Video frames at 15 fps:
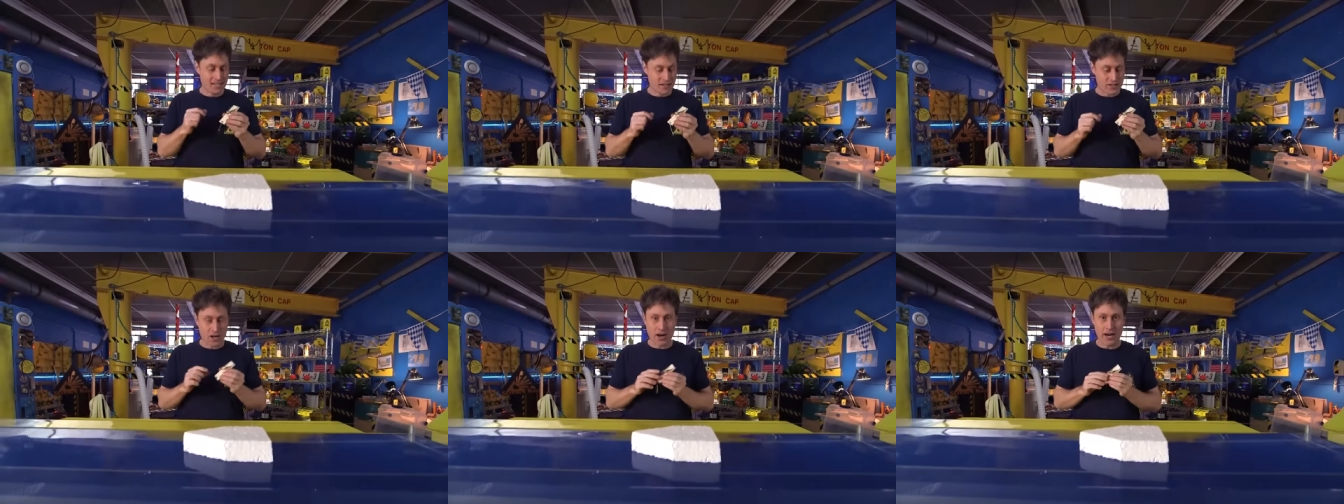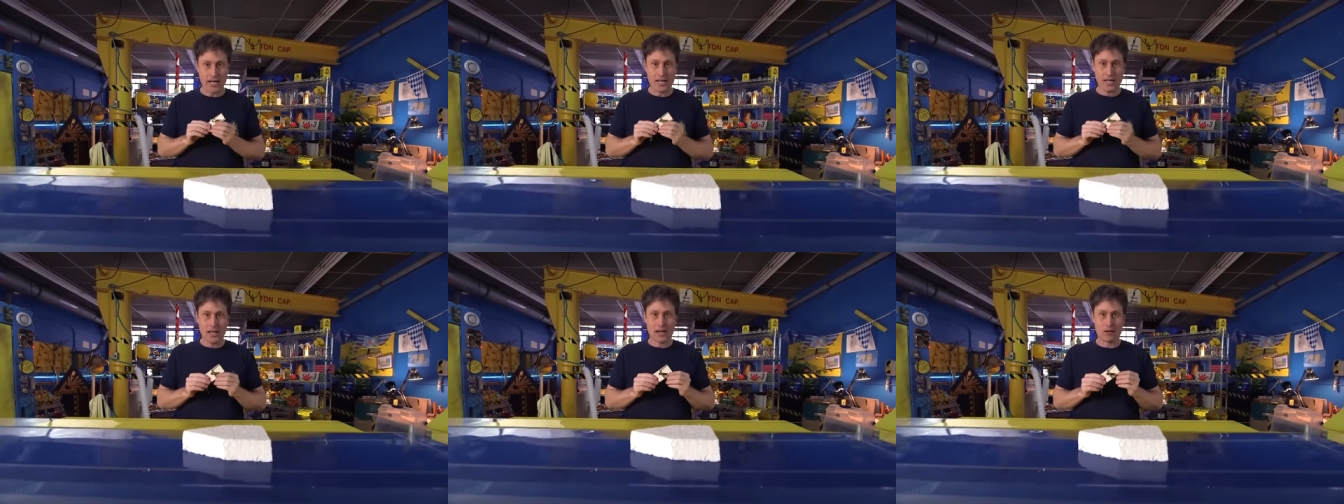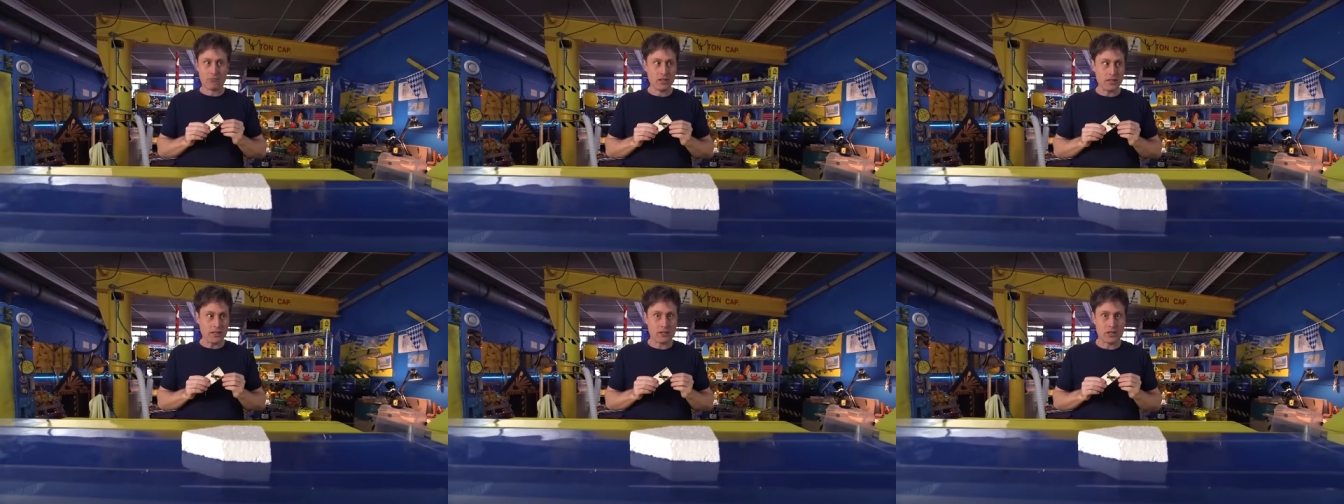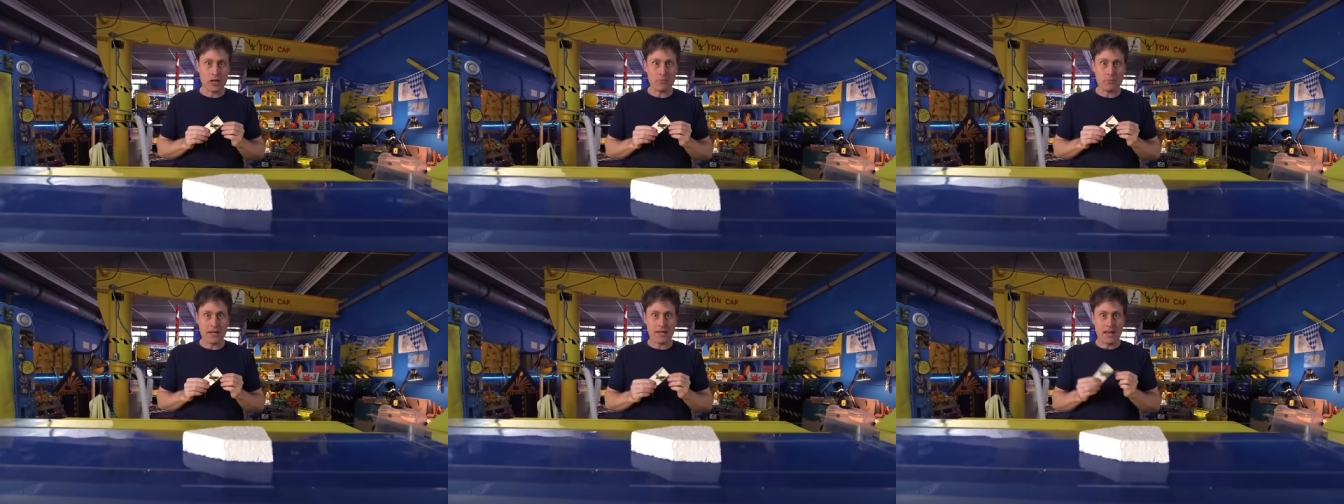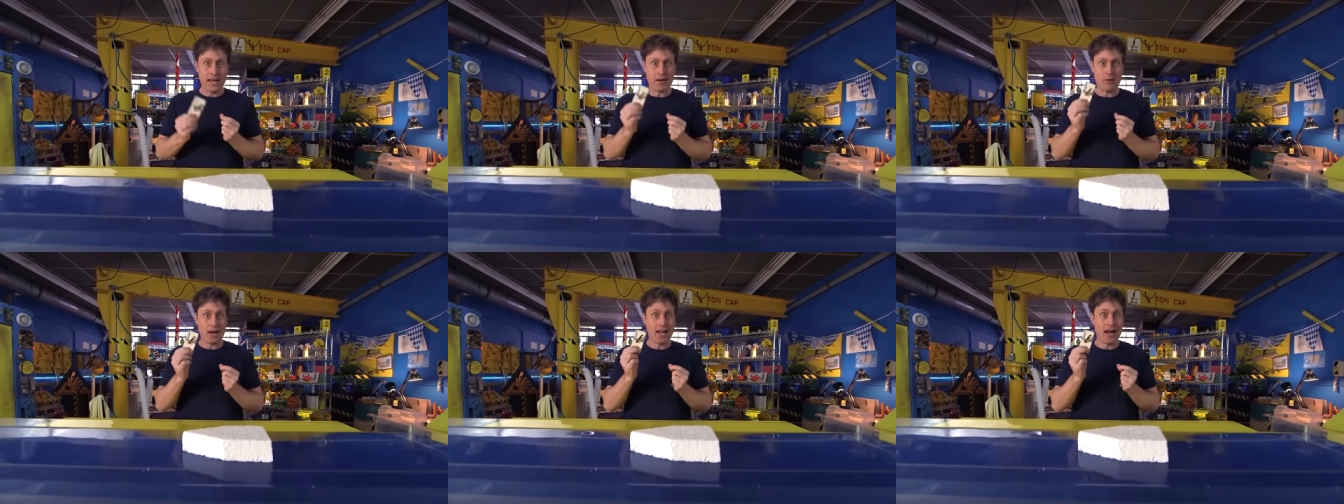Sorry, I'm really jumpy.
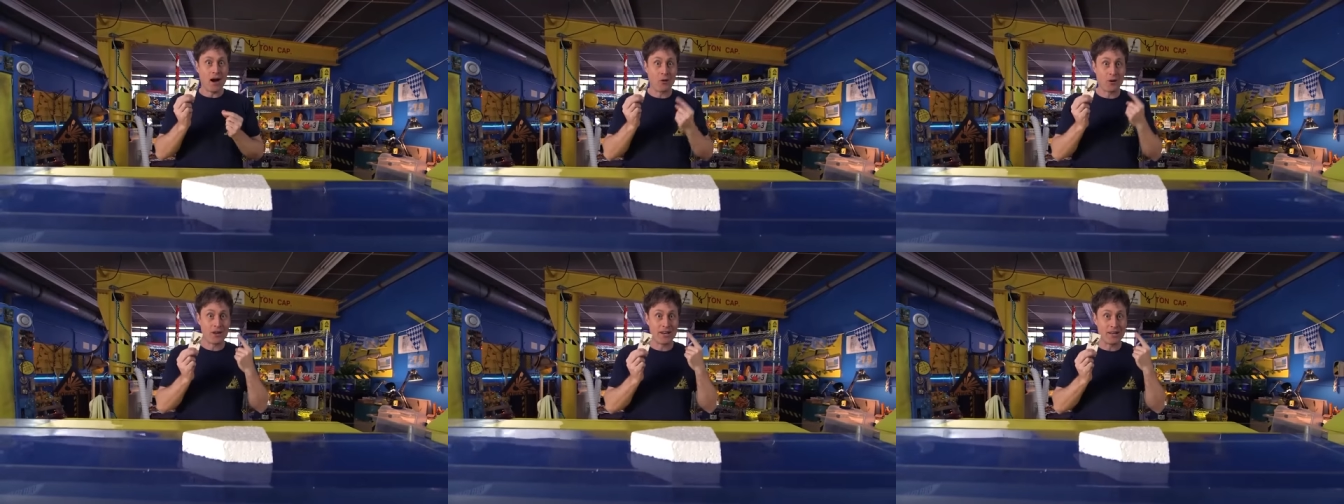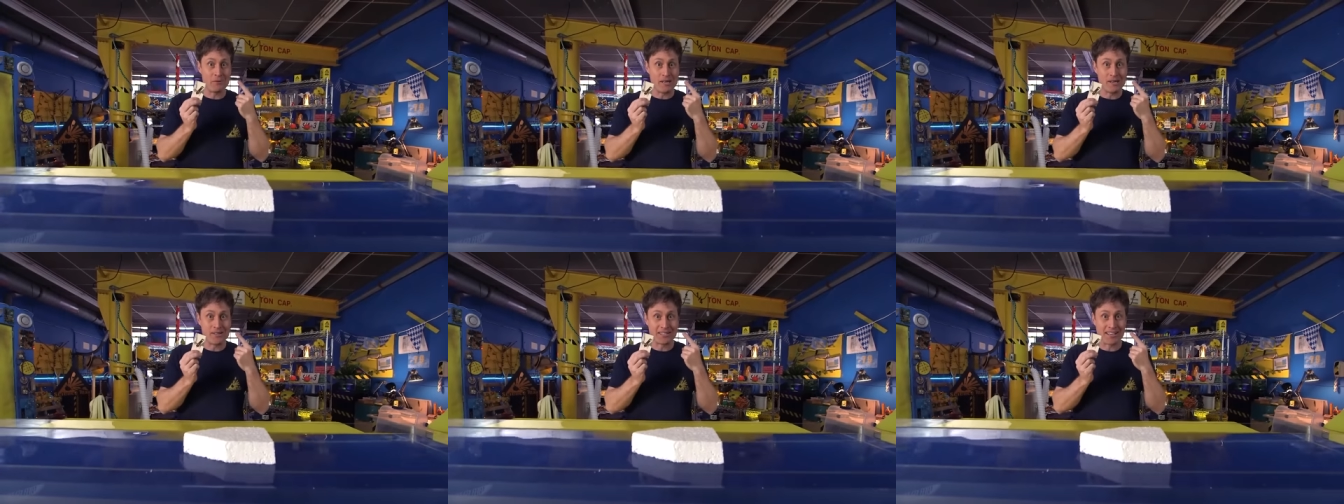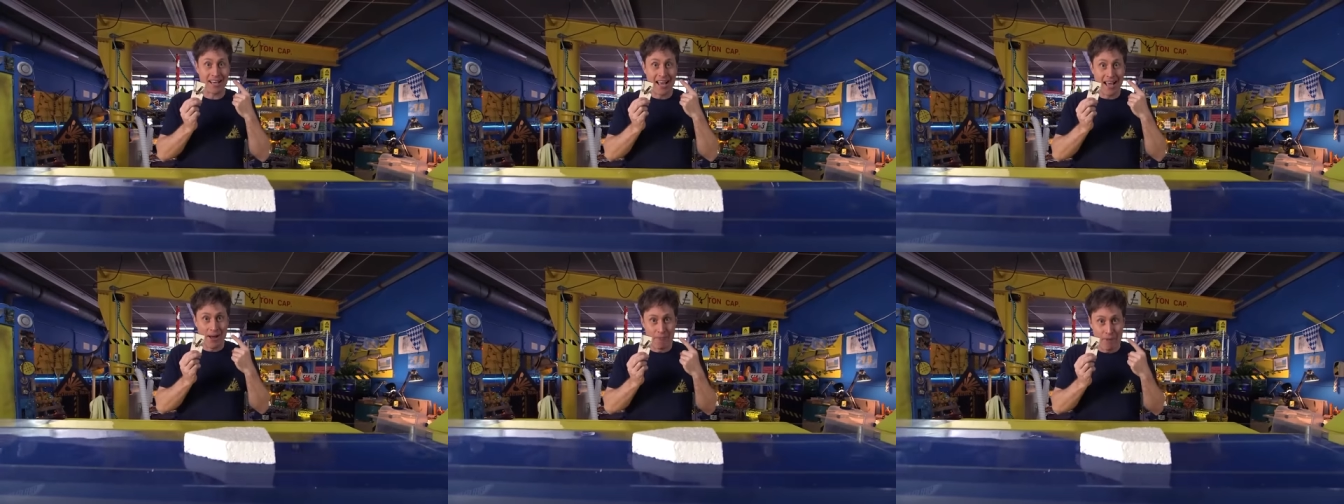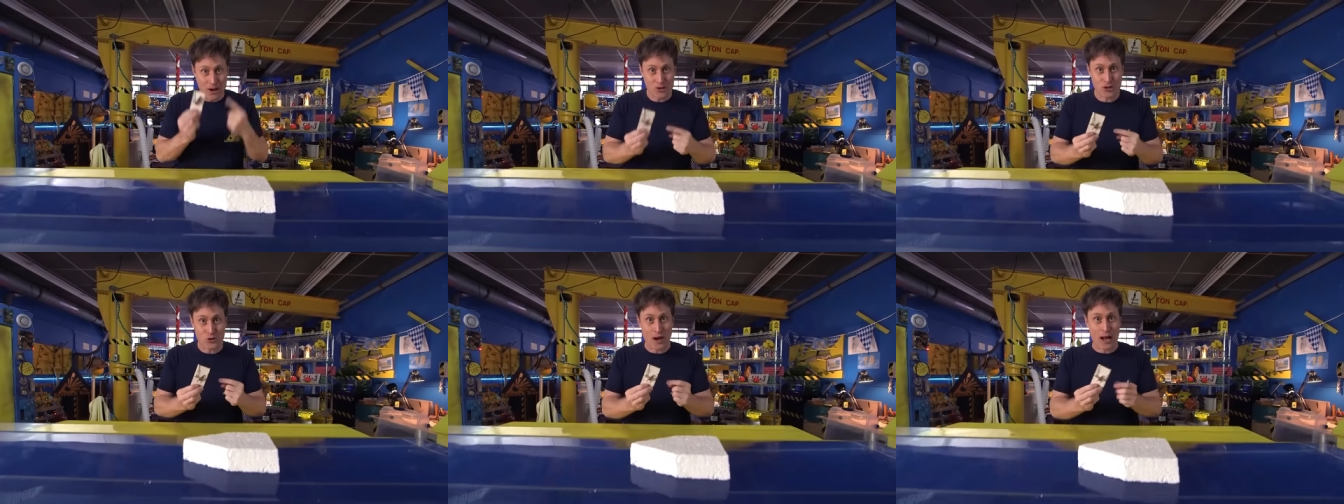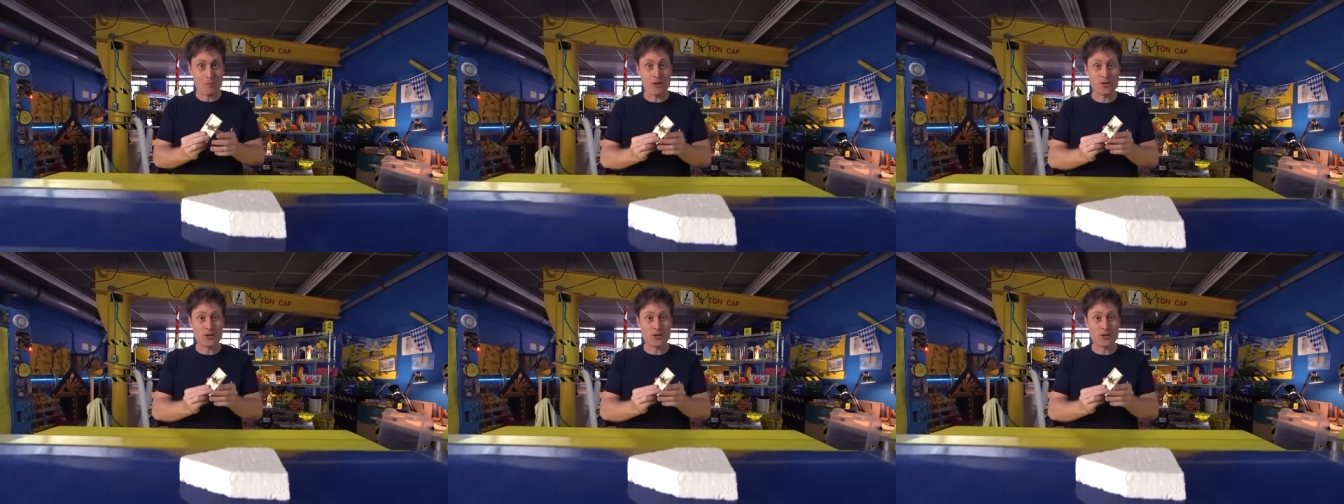Anyway, we're gonna be using a mousetrap.